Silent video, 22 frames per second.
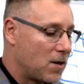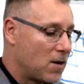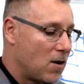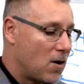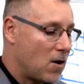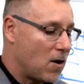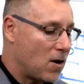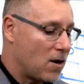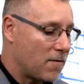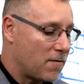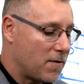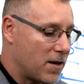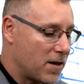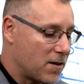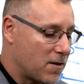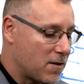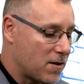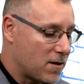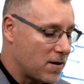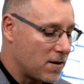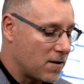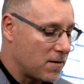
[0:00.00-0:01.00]
of
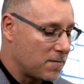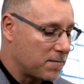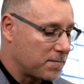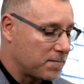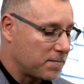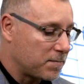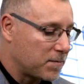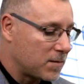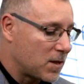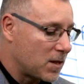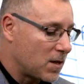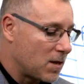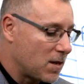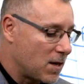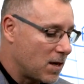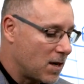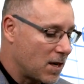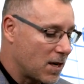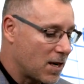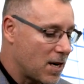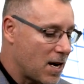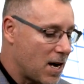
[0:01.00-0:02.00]
this
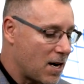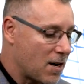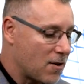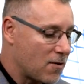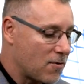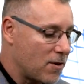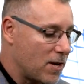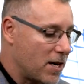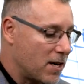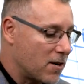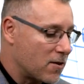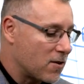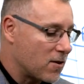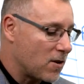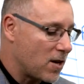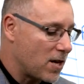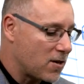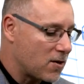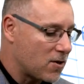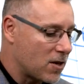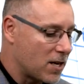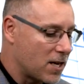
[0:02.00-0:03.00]
concrete. So
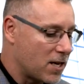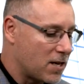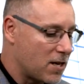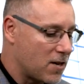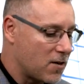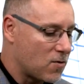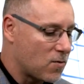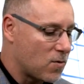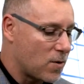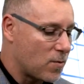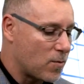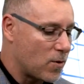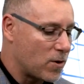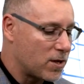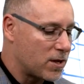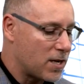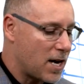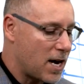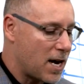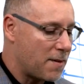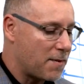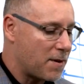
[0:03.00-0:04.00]
let's look at this one more
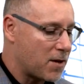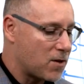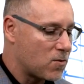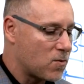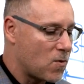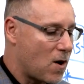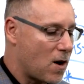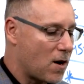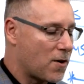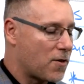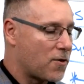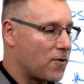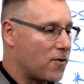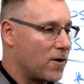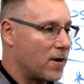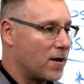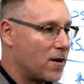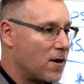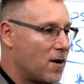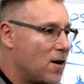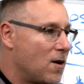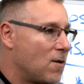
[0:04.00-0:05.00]
time and let's walk through
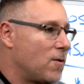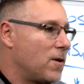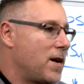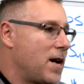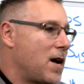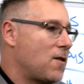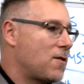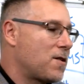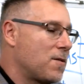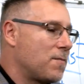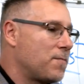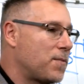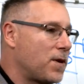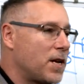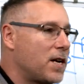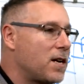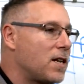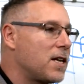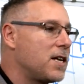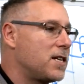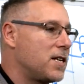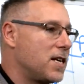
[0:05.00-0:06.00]
it. We're now
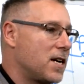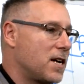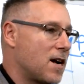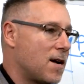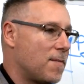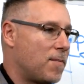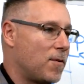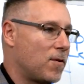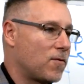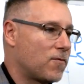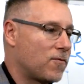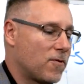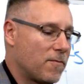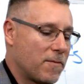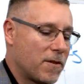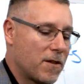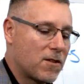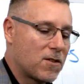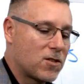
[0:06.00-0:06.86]
completely decoupled from this